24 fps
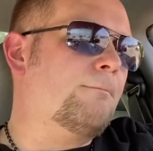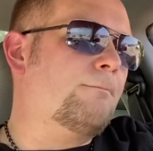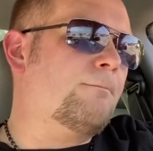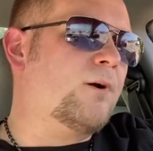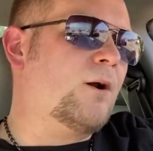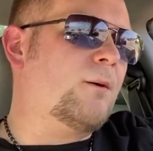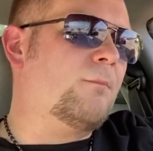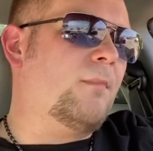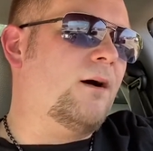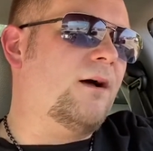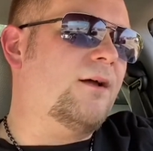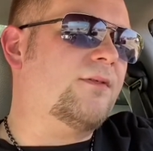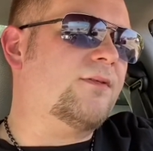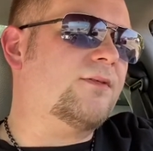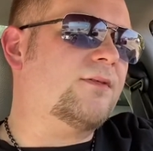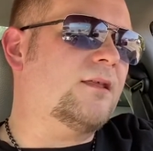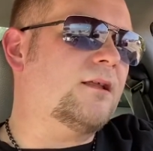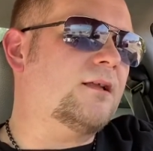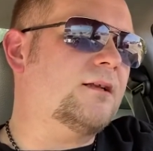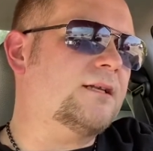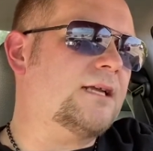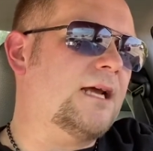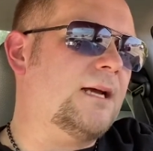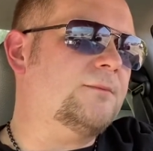per
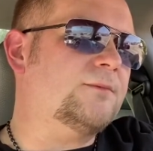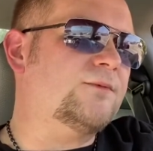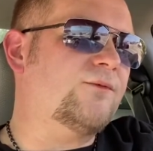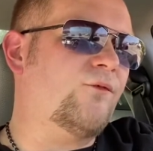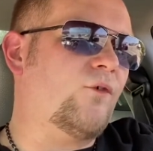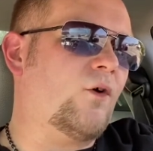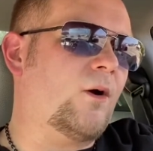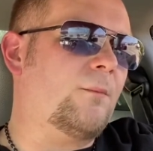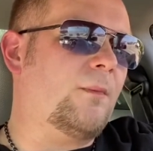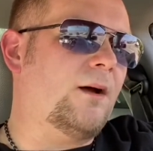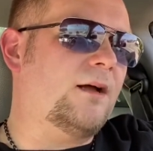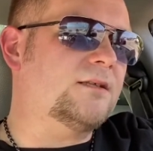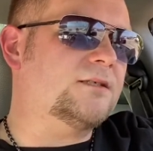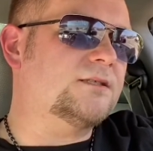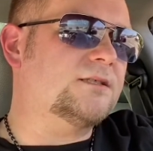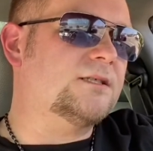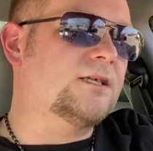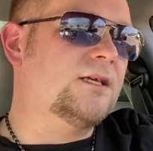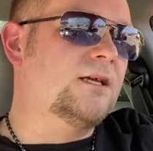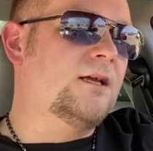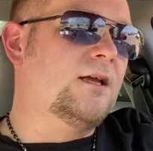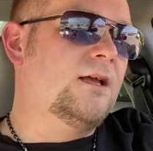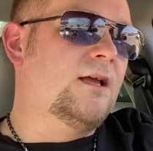month times 4 months.